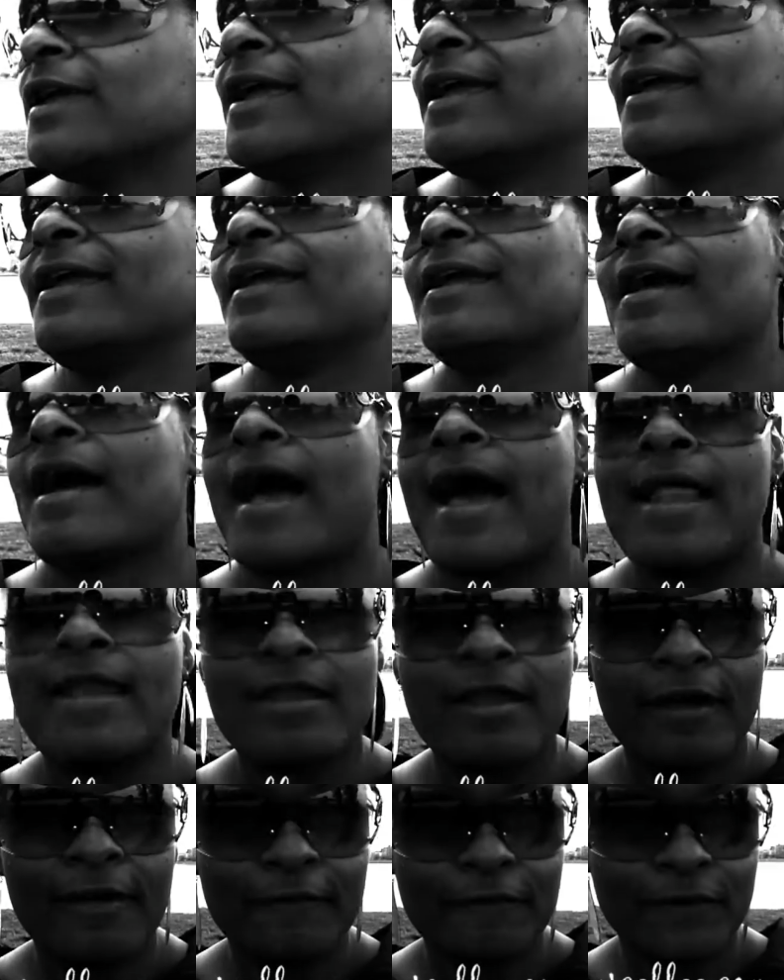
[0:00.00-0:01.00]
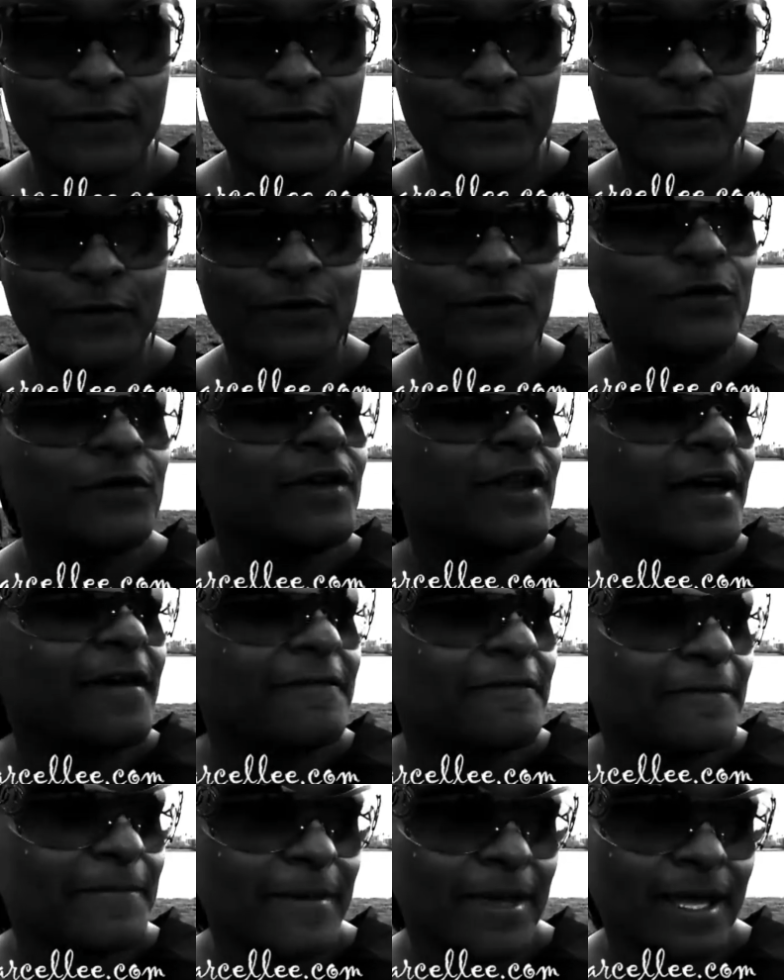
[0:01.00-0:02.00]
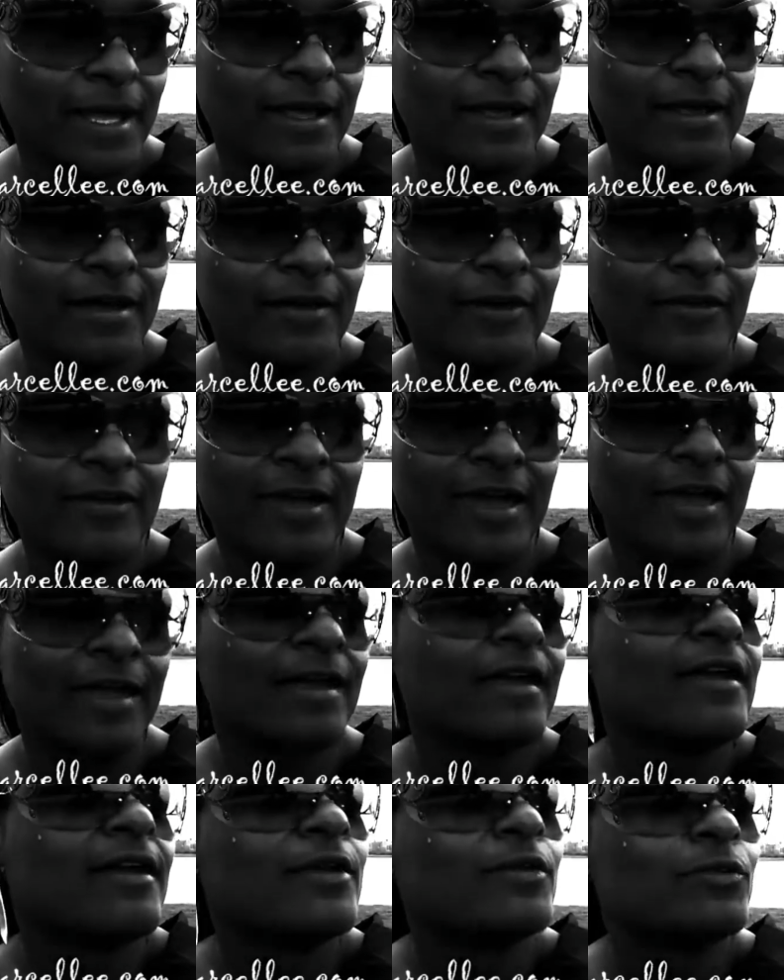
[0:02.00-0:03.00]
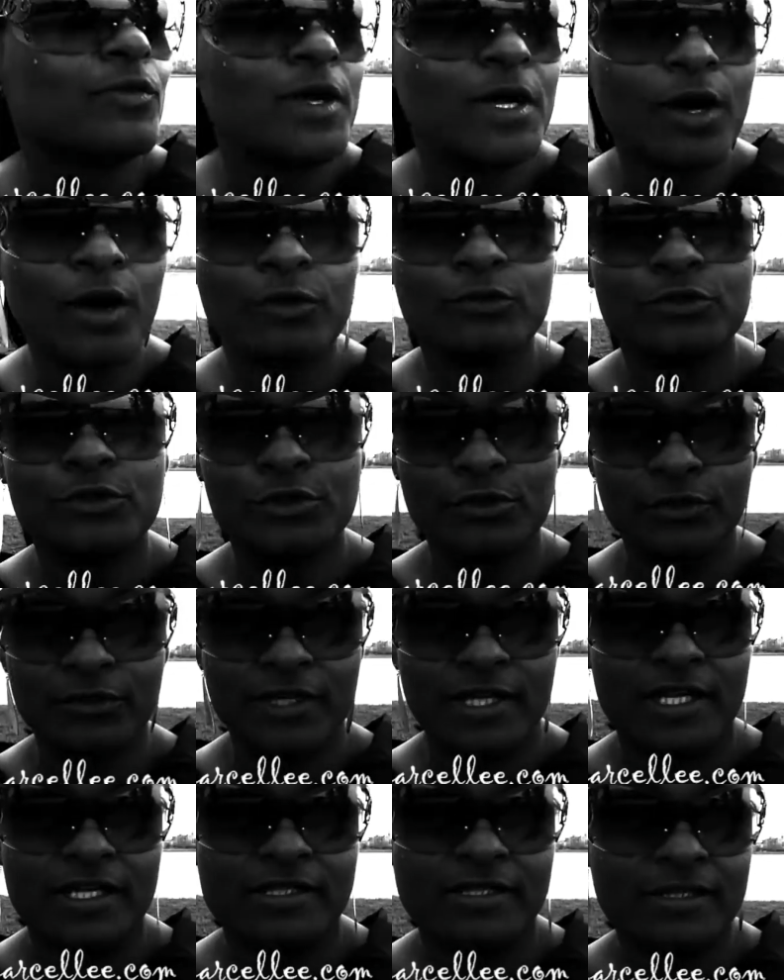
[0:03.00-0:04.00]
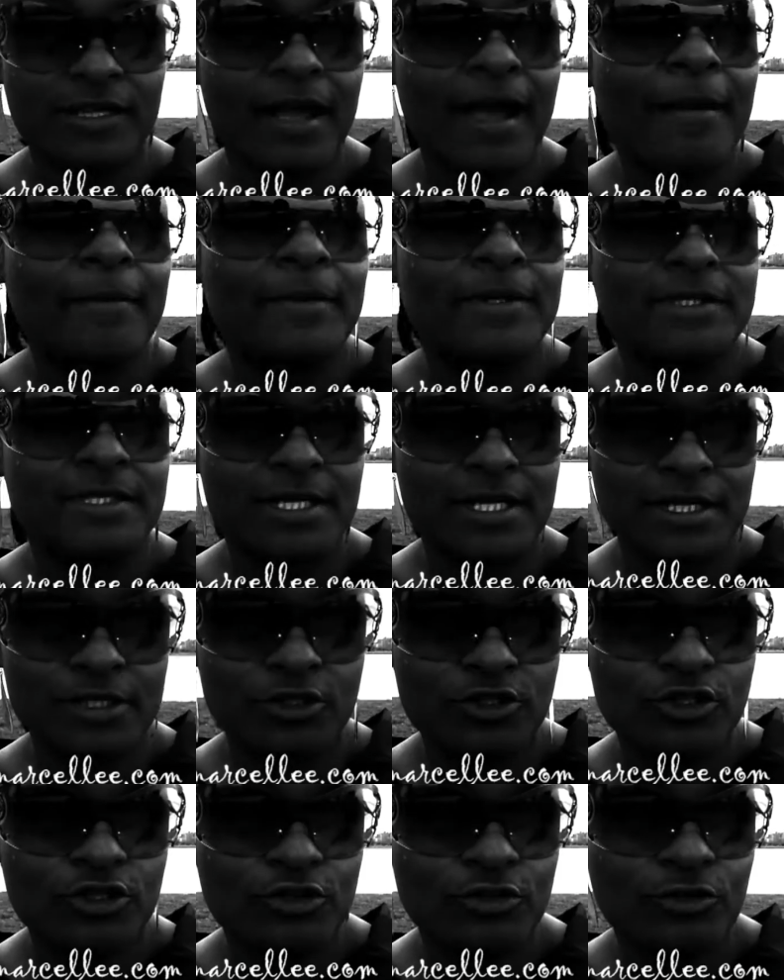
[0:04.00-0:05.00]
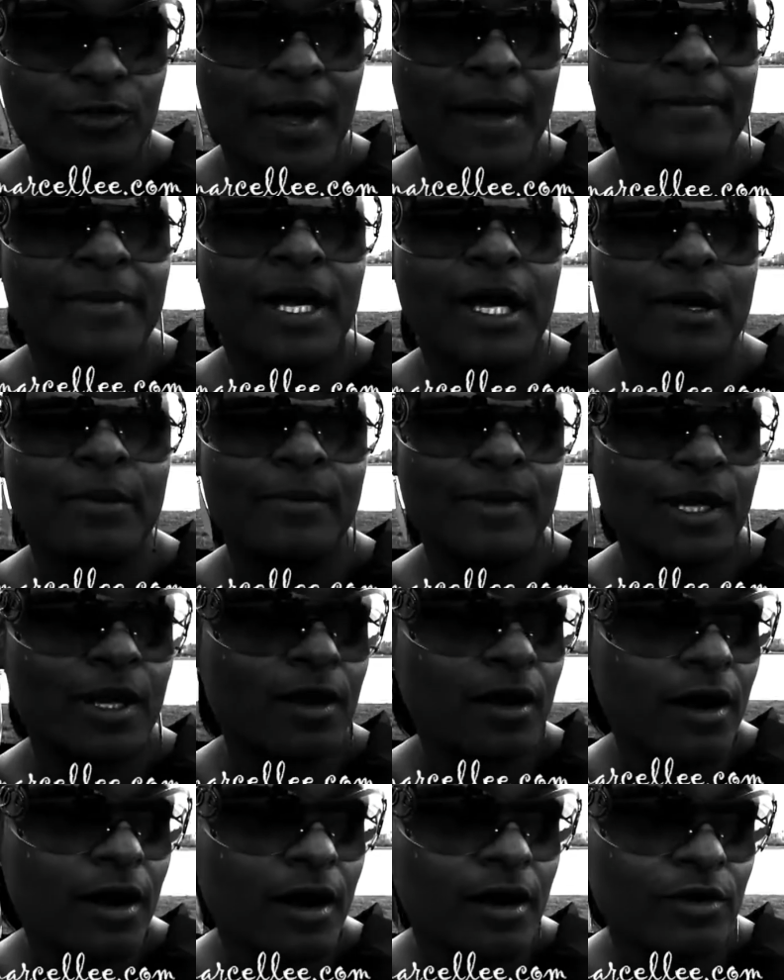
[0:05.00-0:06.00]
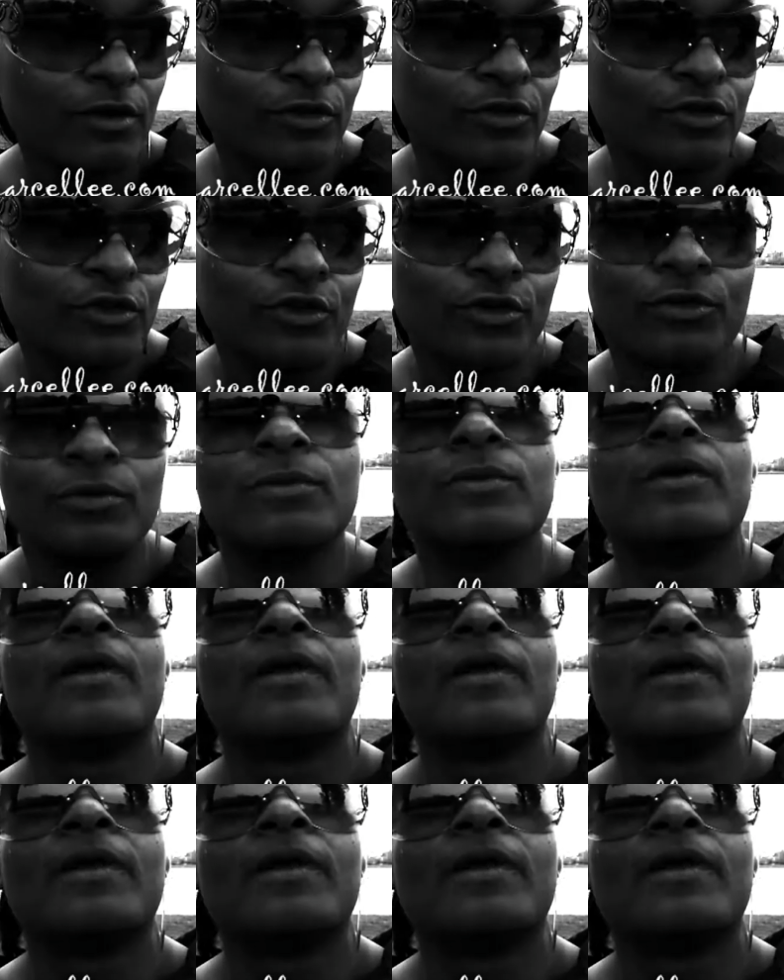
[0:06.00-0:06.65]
and I love you. You love me. Okay, yeah. we gonna do this. I'ma teach you. I'm not gonna be hard on you,